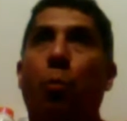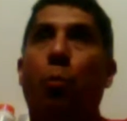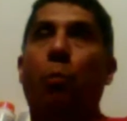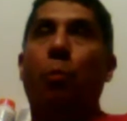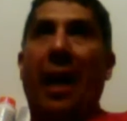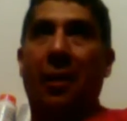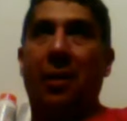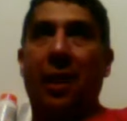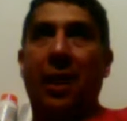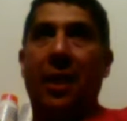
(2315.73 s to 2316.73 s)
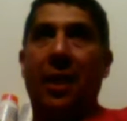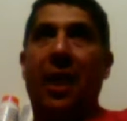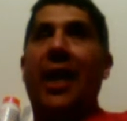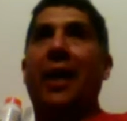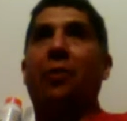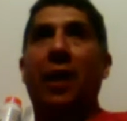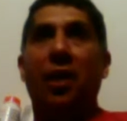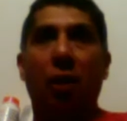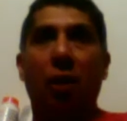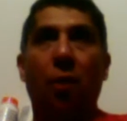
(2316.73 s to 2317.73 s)
balance, yin yang
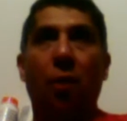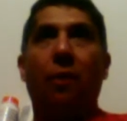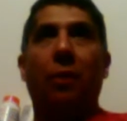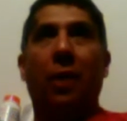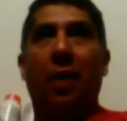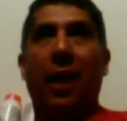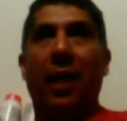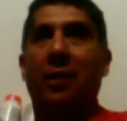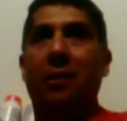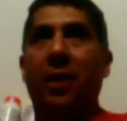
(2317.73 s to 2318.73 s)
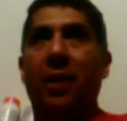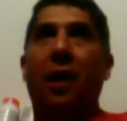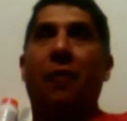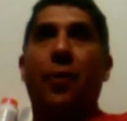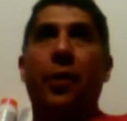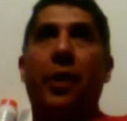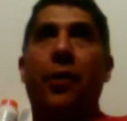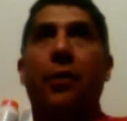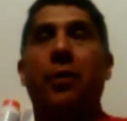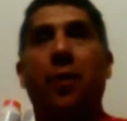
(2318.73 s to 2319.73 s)
ratios. I'm like, okay, something's off. Your knee
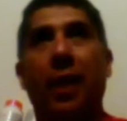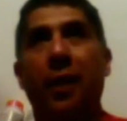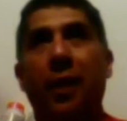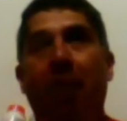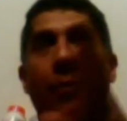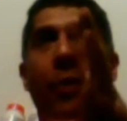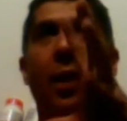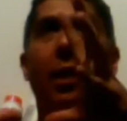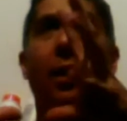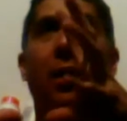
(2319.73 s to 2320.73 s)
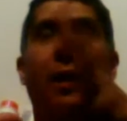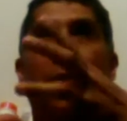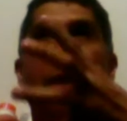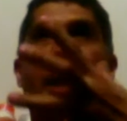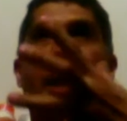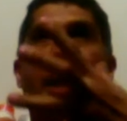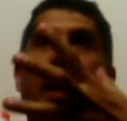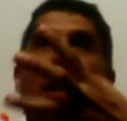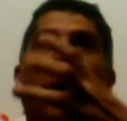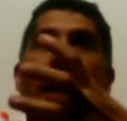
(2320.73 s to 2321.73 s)
hurts. Okay, I'm
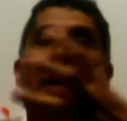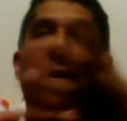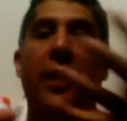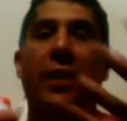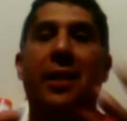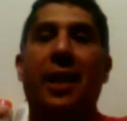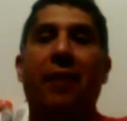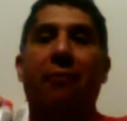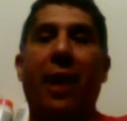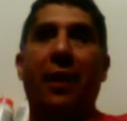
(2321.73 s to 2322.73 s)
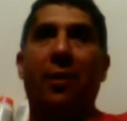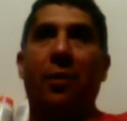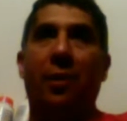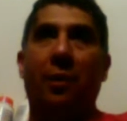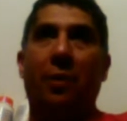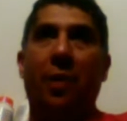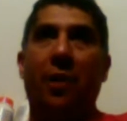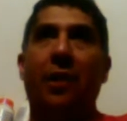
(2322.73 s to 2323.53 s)
thinking, okay, your knee is out of balance with something.